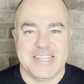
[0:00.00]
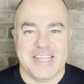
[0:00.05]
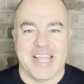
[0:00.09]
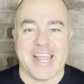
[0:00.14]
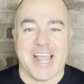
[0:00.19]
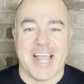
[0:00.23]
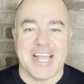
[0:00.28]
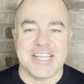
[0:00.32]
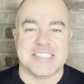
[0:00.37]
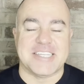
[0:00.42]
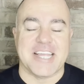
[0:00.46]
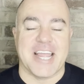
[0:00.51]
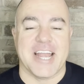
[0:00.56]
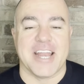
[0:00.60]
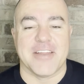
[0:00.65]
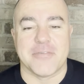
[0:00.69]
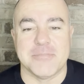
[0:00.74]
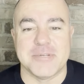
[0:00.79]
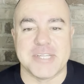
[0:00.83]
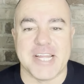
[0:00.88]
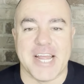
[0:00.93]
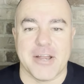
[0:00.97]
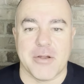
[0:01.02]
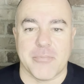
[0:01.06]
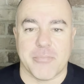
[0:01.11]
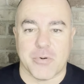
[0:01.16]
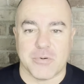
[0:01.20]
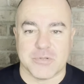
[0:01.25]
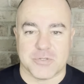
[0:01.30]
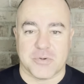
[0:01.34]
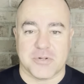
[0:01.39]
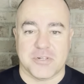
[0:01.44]
Hey guys, Danny from Danny
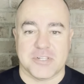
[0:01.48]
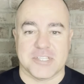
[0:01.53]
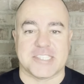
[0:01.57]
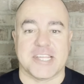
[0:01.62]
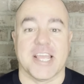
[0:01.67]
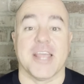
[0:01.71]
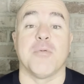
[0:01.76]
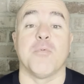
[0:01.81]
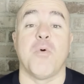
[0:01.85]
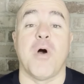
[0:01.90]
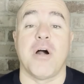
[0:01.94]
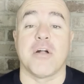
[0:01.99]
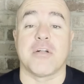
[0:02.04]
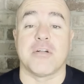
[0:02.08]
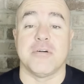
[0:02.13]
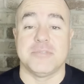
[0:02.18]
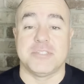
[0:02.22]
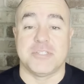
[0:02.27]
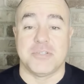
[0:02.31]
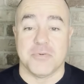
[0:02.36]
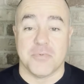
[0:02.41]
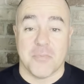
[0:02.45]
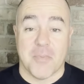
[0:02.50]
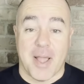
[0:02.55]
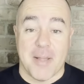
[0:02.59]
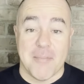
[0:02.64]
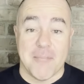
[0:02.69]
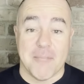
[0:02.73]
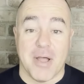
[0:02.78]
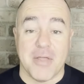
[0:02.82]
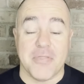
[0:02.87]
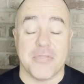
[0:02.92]
Pools Real Estate. Welcome to my
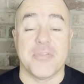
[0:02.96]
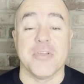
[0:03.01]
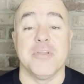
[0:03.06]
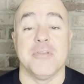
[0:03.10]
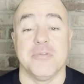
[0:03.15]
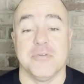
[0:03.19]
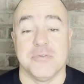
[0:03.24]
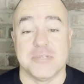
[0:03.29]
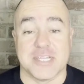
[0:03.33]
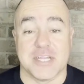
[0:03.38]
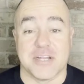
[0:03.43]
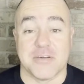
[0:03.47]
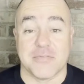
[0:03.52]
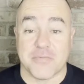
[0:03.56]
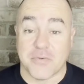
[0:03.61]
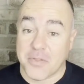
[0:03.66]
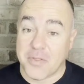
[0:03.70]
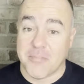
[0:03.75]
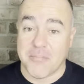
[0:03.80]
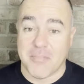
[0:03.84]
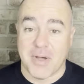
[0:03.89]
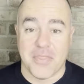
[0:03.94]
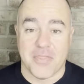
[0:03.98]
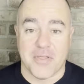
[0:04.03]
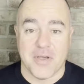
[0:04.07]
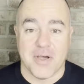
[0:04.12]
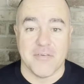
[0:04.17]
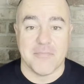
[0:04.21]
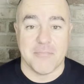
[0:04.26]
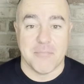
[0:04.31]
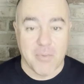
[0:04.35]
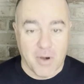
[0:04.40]
monthly newsletter for the month
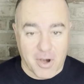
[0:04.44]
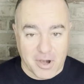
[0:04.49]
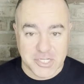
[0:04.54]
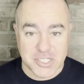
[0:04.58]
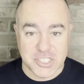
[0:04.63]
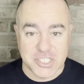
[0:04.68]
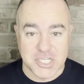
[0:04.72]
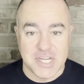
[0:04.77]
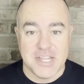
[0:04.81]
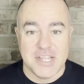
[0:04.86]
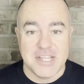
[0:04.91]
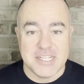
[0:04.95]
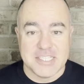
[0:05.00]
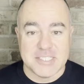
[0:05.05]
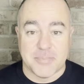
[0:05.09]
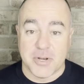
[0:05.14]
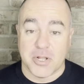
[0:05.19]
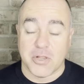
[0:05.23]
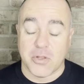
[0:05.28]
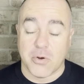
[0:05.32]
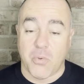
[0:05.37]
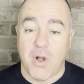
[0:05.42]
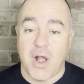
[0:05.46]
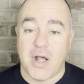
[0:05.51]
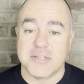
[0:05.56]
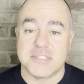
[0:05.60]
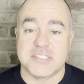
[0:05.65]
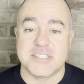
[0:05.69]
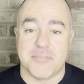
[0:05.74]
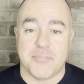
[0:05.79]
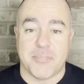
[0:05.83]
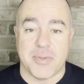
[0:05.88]
of March. It's been a little while
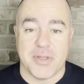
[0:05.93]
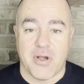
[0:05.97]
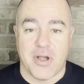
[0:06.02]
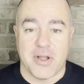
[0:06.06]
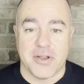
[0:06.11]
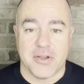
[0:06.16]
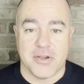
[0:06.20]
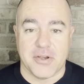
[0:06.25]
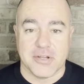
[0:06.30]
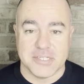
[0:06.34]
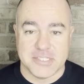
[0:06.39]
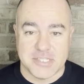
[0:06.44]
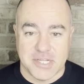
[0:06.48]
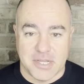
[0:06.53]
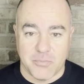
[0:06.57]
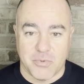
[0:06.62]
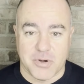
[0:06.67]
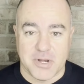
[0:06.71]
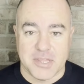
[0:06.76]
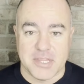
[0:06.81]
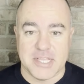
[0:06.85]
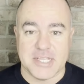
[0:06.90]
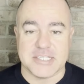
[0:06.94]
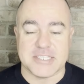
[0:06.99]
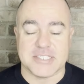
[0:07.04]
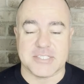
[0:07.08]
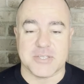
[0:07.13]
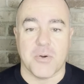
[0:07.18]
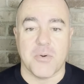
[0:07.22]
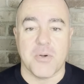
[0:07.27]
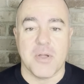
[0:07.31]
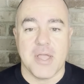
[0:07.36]
since I've been on here and done one of these,
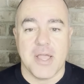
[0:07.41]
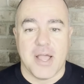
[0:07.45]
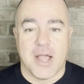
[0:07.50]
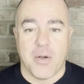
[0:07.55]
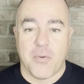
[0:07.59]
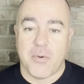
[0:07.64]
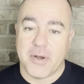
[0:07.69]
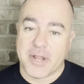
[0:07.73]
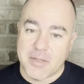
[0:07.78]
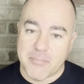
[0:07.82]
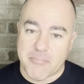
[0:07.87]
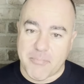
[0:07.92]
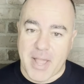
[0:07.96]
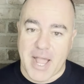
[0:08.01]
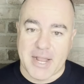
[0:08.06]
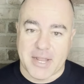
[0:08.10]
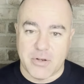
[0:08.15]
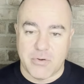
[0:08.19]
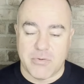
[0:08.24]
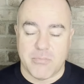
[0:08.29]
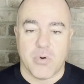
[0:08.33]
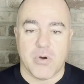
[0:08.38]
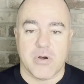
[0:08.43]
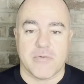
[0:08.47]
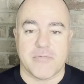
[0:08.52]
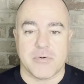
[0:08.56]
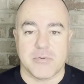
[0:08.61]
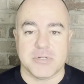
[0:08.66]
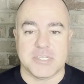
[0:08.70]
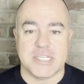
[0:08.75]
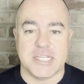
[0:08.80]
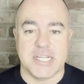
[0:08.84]
so I want to get back into more of
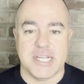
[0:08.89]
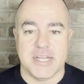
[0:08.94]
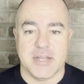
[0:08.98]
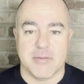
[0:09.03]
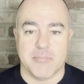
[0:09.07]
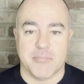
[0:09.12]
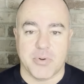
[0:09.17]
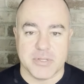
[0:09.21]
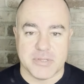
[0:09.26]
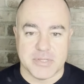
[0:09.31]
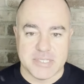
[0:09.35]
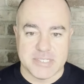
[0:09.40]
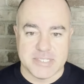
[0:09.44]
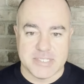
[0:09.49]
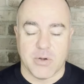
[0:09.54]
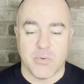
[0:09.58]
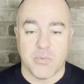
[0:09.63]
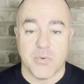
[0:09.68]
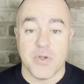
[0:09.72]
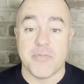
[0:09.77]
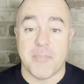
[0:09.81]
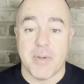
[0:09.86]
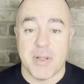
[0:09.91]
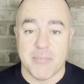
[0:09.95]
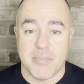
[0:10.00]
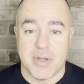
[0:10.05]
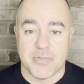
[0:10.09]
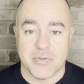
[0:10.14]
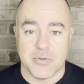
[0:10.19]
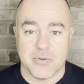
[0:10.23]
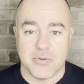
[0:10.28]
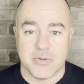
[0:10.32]
a routine and put this out with my
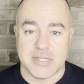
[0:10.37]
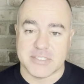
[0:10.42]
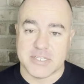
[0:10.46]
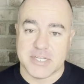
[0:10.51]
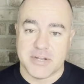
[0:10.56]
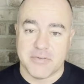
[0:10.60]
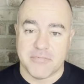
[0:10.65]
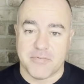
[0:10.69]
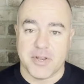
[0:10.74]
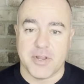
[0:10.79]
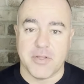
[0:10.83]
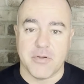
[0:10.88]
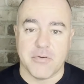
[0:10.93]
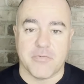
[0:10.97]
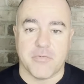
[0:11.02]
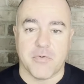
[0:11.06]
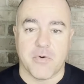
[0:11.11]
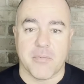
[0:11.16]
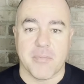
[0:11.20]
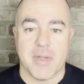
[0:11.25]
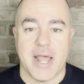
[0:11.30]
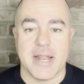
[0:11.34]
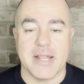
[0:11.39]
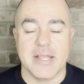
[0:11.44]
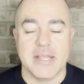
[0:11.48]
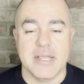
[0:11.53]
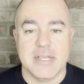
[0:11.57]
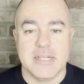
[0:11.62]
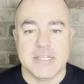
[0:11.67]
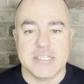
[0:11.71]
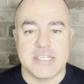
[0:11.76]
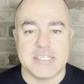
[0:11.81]
monthly newsletter in a video format
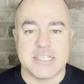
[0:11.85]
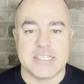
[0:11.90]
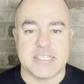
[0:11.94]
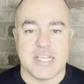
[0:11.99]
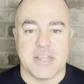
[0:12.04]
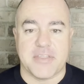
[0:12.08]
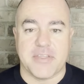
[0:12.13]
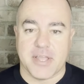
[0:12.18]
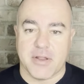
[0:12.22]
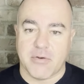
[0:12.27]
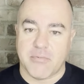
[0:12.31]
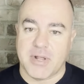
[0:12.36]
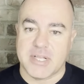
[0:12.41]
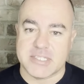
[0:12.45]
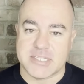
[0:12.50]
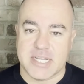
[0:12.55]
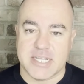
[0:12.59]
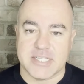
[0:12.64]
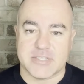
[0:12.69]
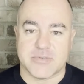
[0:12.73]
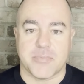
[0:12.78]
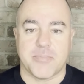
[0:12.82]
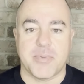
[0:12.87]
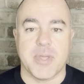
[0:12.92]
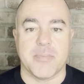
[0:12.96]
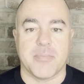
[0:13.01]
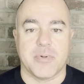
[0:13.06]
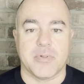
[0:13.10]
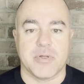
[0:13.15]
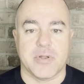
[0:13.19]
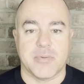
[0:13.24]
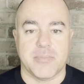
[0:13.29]
just because I think it resonates with
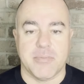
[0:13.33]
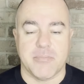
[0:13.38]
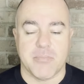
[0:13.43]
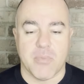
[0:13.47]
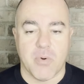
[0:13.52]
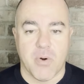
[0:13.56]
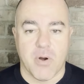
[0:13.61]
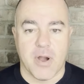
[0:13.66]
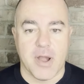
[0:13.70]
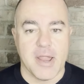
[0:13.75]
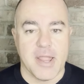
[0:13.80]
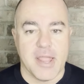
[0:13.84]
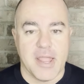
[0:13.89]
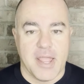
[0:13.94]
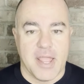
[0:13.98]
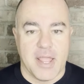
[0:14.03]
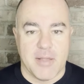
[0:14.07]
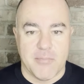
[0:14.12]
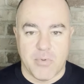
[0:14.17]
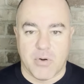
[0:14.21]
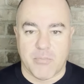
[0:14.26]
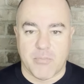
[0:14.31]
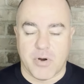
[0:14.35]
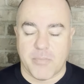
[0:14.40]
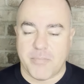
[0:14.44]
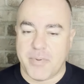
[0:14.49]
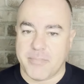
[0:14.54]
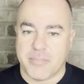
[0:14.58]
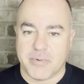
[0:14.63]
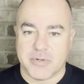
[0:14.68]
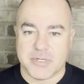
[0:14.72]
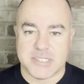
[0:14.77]
people a little bit more. And more and more
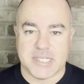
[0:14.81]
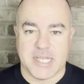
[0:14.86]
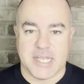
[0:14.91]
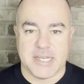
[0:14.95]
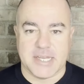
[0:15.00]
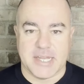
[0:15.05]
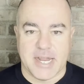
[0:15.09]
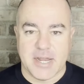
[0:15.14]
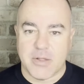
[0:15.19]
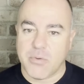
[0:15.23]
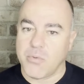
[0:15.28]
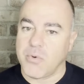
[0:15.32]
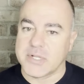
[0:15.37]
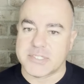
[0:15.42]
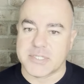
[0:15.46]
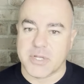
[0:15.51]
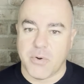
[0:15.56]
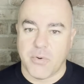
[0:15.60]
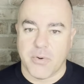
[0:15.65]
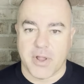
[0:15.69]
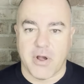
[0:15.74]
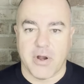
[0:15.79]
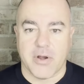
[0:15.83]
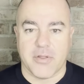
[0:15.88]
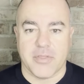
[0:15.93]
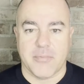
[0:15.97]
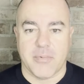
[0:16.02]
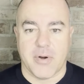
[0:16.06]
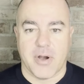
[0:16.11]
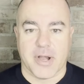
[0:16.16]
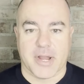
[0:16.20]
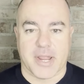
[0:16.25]
people are saying, Danny, what's going on in the
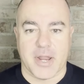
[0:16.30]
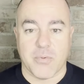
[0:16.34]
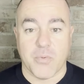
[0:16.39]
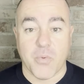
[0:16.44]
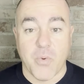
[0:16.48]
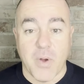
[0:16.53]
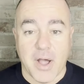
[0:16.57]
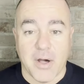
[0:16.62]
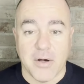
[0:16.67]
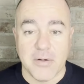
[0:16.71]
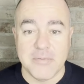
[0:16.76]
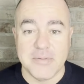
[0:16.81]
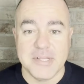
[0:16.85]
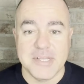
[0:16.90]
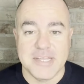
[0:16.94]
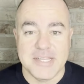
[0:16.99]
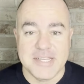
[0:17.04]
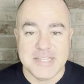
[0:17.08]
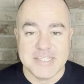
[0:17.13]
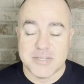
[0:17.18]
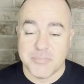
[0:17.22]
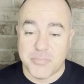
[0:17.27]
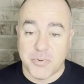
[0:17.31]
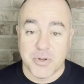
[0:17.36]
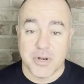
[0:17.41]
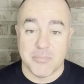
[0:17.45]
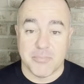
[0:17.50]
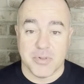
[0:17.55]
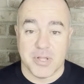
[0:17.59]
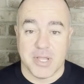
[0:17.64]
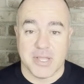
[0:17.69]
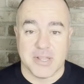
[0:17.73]
market? Well, to put
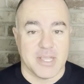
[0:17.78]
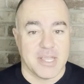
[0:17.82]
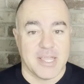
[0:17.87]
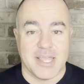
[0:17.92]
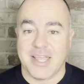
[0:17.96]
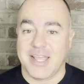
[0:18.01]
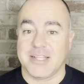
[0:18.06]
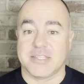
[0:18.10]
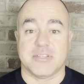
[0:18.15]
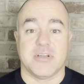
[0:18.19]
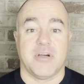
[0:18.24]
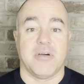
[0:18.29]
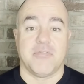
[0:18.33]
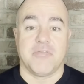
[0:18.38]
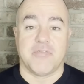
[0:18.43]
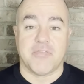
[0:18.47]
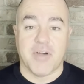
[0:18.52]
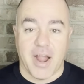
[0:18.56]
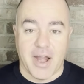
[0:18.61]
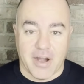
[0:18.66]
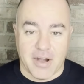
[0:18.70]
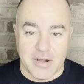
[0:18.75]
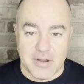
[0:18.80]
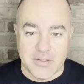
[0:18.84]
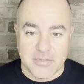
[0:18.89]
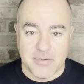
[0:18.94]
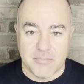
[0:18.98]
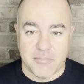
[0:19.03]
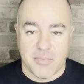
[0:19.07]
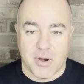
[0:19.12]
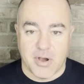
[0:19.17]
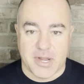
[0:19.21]
it bluntly, it's on fire.
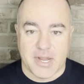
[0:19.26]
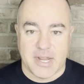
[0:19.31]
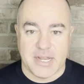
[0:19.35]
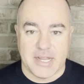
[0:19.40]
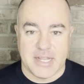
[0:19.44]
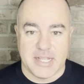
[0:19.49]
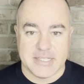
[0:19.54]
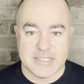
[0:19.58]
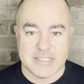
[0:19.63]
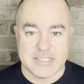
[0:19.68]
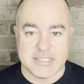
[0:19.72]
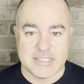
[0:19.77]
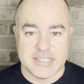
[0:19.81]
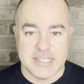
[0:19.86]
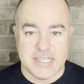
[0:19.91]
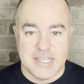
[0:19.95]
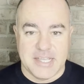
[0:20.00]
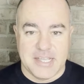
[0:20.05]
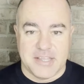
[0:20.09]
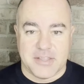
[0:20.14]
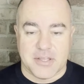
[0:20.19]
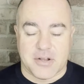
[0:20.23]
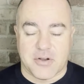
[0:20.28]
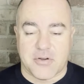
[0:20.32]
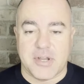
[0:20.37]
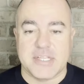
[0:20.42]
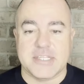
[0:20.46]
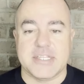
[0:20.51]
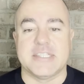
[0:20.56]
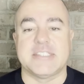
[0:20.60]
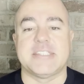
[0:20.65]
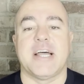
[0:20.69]
The market is the
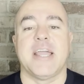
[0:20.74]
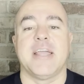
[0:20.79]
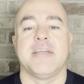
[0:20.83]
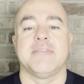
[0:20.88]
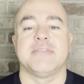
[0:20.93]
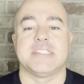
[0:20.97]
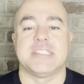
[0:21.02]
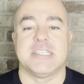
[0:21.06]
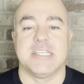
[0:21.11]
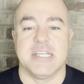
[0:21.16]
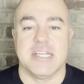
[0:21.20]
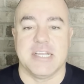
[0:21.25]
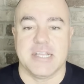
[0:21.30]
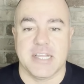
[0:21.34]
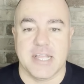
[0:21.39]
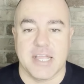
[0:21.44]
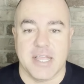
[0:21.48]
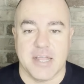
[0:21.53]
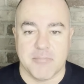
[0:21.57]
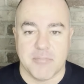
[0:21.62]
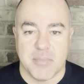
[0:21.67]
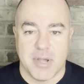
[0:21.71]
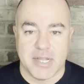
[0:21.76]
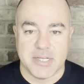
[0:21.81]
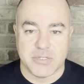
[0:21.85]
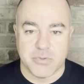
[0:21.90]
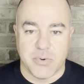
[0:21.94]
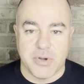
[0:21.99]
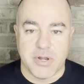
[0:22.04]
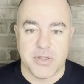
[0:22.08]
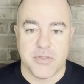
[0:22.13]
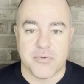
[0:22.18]
craziest I have seen in my
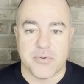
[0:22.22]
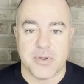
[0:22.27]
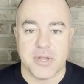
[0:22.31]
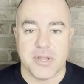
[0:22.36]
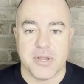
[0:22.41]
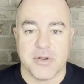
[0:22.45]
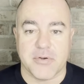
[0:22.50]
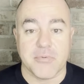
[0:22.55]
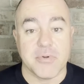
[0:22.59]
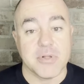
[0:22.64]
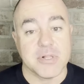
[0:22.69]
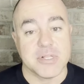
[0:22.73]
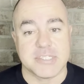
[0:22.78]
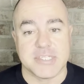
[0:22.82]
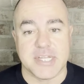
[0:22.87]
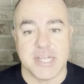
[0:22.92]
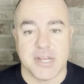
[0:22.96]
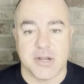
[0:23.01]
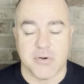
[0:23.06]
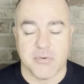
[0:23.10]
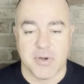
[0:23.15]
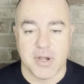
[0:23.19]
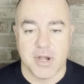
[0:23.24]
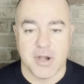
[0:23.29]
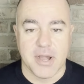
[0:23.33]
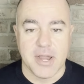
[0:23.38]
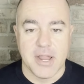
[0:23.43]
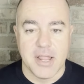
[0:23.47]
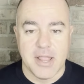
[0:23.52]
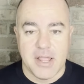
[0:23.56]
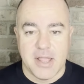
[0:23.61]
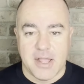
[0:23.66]
23 year real estate
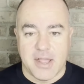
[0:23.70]
career.